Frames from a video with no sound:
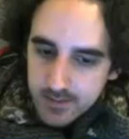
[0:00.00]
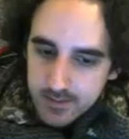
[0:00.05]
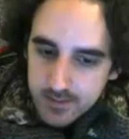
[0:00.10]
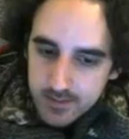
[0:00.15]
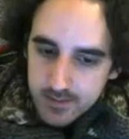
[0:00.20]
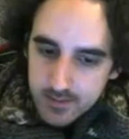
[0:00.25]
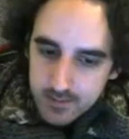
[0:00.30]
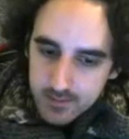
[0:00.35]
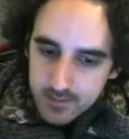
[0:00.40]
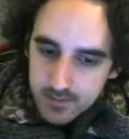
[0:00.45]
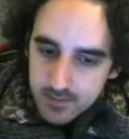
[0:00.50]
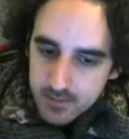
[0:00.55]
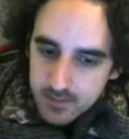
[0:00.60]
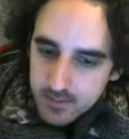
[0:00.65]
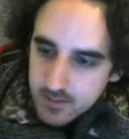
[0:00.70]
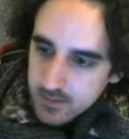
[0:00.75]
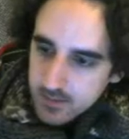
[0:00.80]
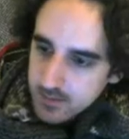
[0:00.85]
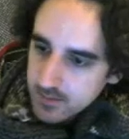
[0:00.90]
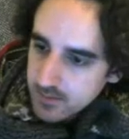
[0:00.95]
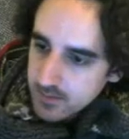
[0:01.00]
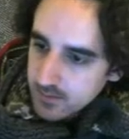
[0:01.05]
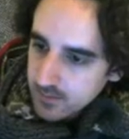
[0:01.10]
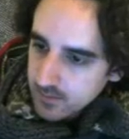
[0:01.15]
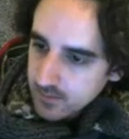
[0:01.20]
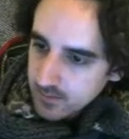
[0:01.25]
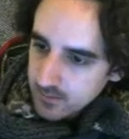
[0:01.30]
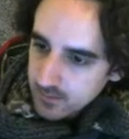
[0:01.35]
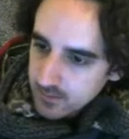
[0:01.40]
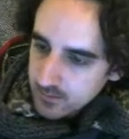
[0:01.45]
Actually, it's a little
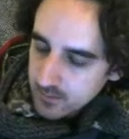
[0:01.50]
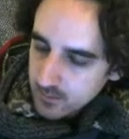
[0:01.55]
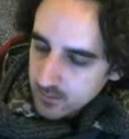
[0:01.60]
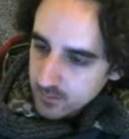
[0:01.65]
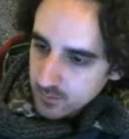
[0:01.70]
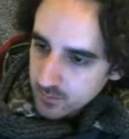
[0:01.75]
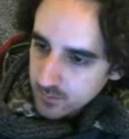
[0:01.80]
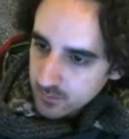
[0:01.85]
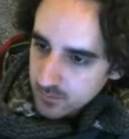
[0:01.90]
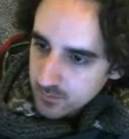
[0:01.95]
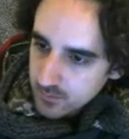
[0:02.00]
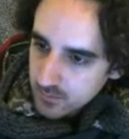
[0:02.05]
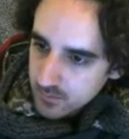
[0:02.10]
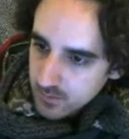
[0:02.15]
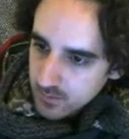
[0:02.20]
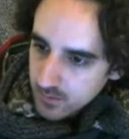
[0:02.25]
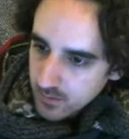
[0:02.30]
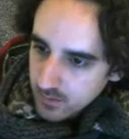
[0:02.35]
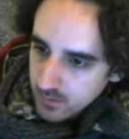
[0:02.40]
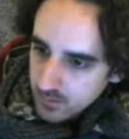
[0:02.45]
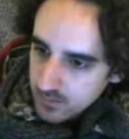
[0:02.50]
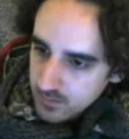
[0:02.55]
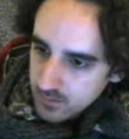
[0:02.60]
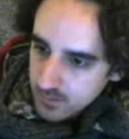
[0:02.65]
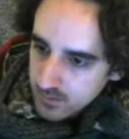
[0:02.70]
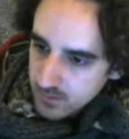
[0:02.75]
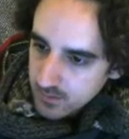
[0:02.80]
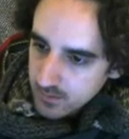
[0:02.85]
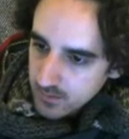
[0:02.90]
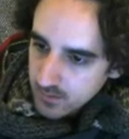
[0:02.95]
too strong still.
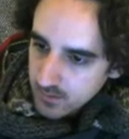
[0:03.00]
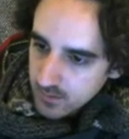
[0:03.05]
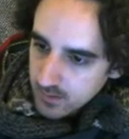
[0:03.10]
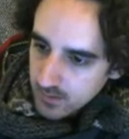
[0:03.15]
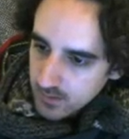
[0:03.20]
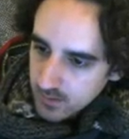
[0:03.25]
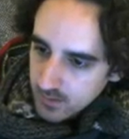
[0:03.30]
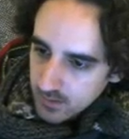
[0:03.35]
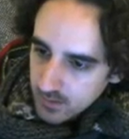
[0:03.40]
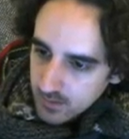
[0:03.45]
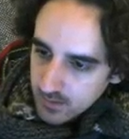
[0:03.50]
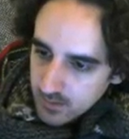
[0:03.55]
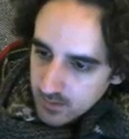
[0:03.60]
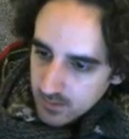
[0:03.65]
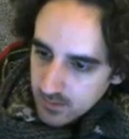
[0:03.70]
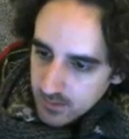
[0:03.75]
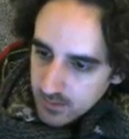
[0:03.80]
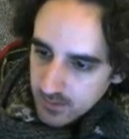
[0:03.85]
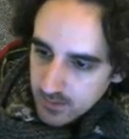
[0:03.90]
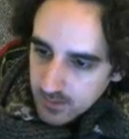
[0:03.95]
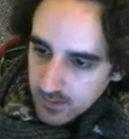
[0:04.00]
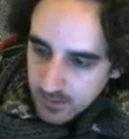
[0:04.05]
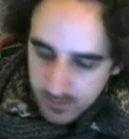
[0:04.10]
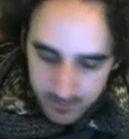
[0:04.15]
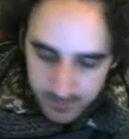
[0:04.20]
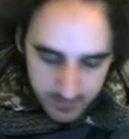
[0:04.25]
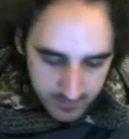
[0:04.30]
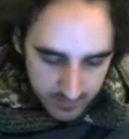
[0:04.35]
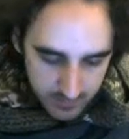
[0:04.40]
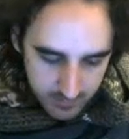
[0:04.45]

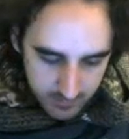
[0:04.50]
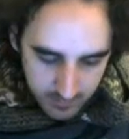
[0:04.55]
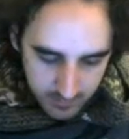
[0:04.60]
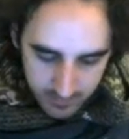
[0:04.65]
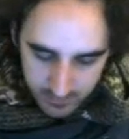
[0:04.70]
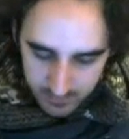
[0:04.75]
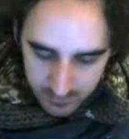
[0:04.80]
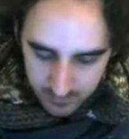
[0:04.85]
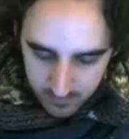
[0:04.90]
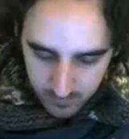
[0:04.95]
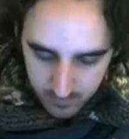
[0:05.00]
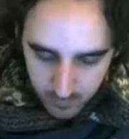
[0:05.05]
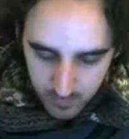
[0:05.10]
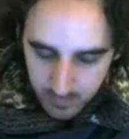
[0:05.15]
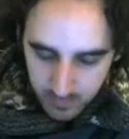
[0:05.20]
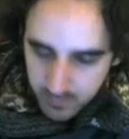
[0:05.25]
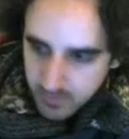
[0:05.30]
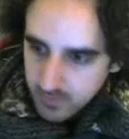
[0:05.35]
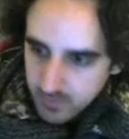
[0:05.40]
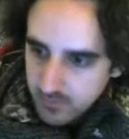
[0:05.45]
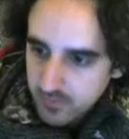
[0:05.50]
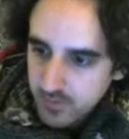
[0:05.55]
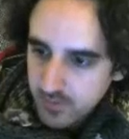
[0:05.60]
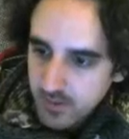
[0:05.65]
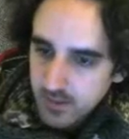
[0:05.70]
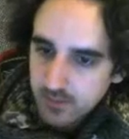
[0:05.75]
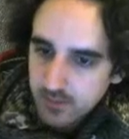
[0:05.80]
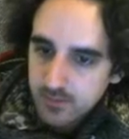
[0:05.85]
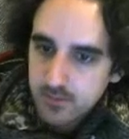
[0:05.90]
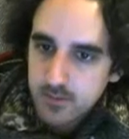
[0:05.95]
Let's set this to
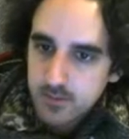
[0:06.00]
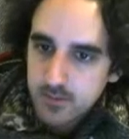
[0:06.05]
1.5.